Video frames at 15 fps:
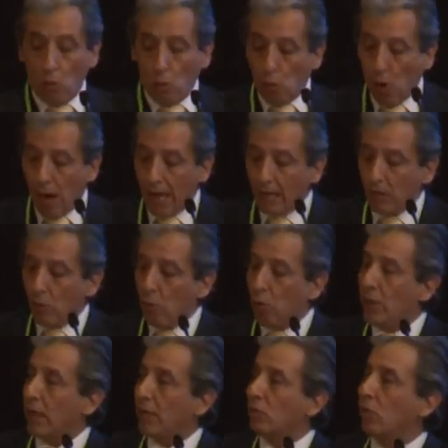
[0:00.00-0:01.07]
why
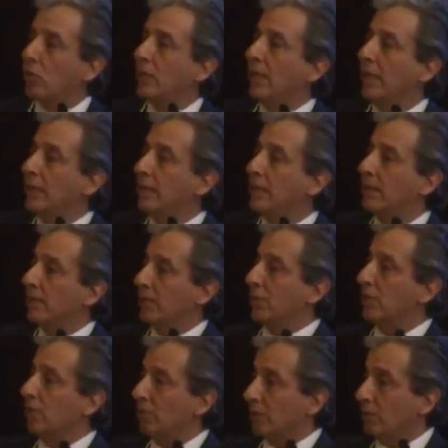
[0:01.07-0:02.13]
we are not taking
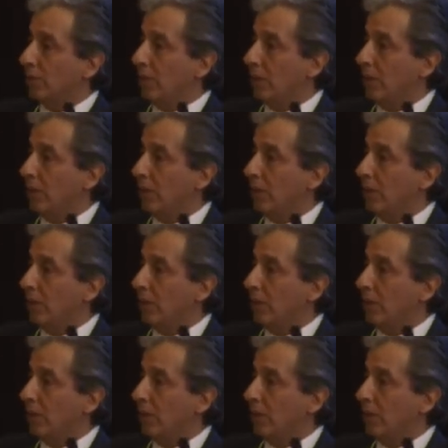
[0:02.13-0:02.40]
decisions?